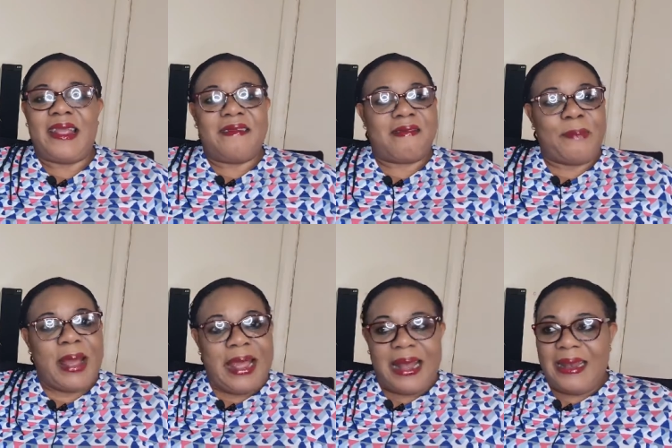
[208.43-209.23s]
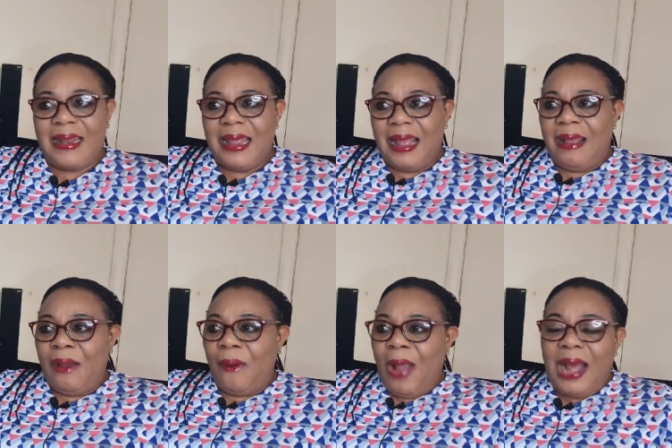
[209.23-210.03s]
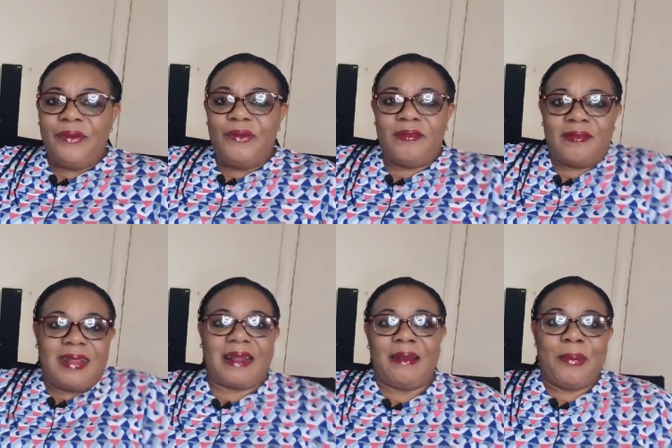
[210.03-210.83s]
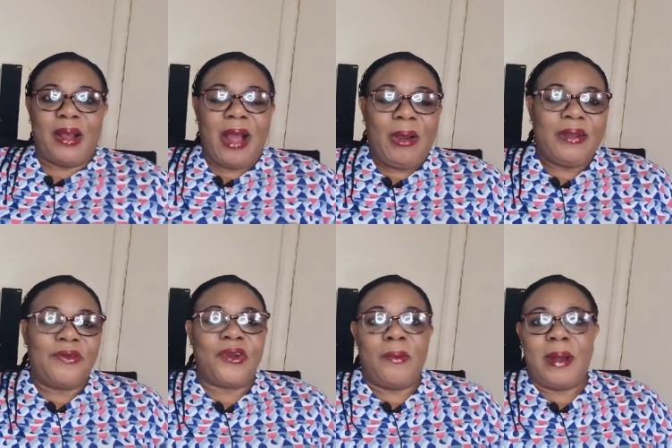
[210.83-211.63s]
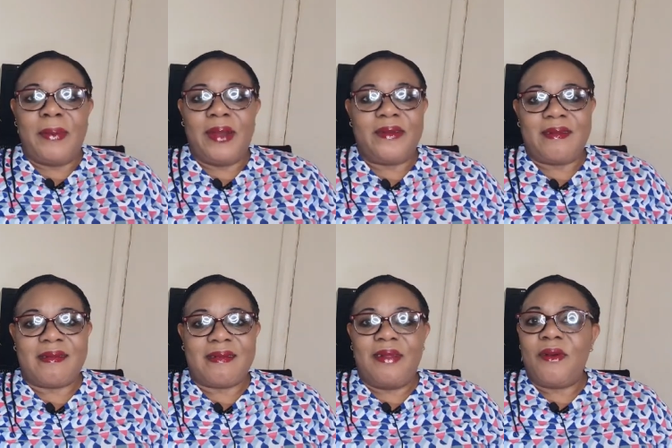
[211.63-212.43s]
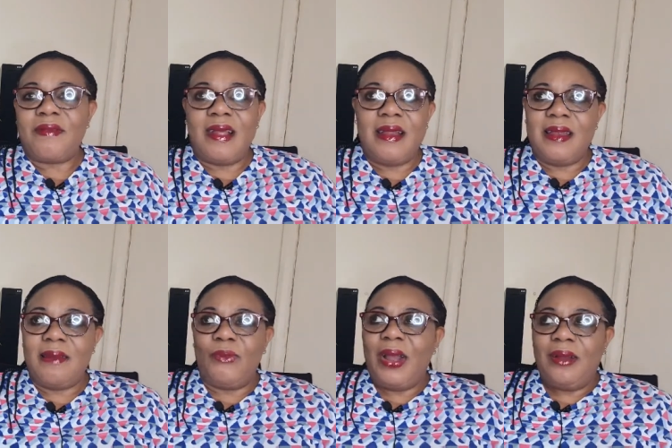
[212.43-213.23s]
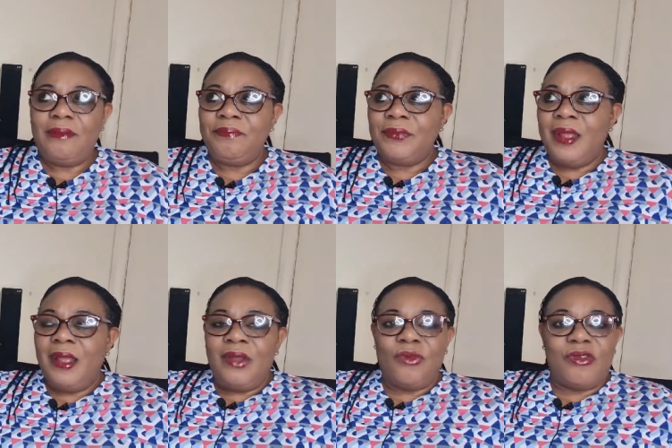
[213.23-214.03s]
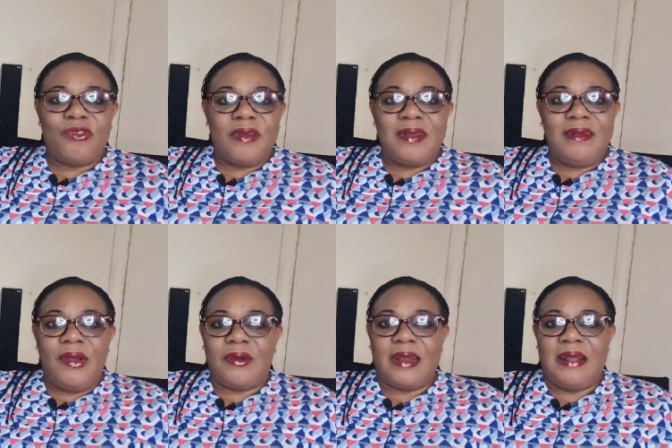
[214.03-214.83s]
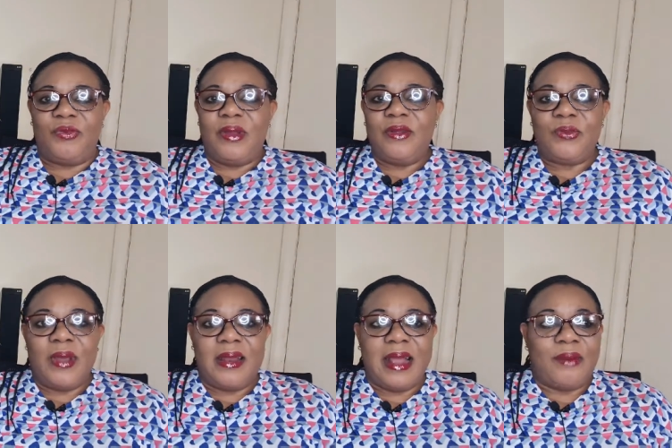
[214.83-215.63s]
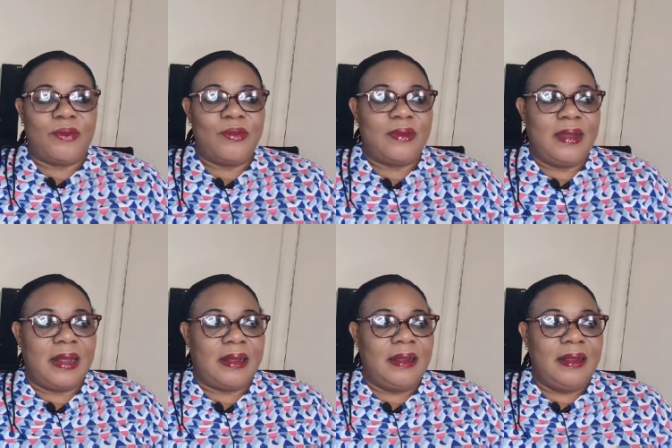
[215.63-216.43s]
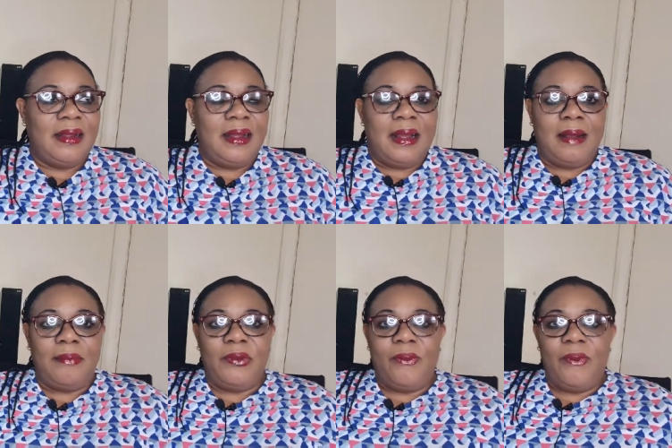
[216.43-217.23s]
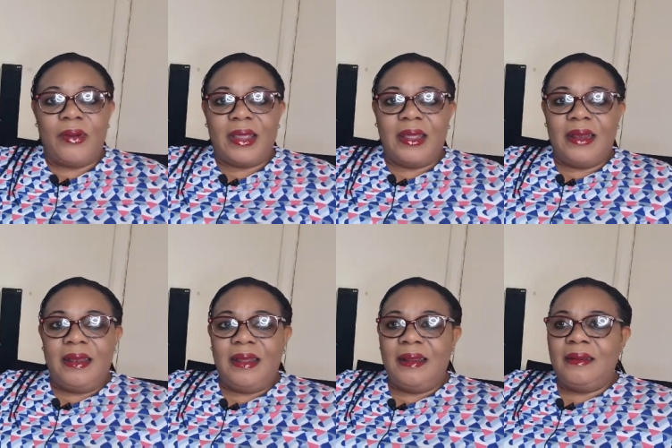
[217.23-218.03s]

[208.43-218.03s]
inspired. How did you start about? How did you come about this? And I was telling him, well, it was during lockdown 2020. I was looking at, I'm not working.